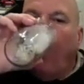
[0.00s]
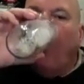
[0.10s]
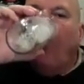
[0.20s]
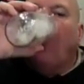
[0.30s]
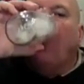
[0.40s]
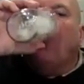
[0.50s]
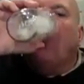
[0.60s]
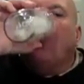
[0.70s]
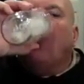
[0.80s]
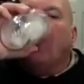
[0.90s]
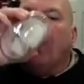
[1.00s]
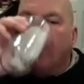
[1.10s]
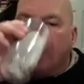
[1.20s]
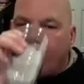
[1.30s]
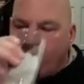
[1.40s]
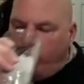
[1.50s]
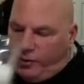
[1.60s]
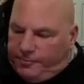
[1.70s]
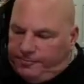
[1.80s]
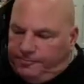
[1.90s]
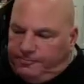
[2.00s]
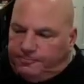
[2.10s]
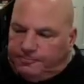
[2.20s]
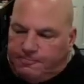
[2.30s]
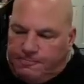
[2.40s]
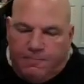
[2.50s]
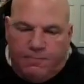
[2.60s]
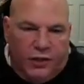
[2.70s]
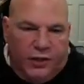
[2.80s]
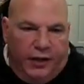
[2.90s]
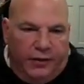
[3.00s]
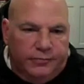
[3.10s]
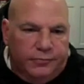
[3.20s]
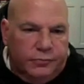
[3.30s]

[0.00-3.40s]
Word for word: but we're gonna get to the FBI shortly for what yeah. you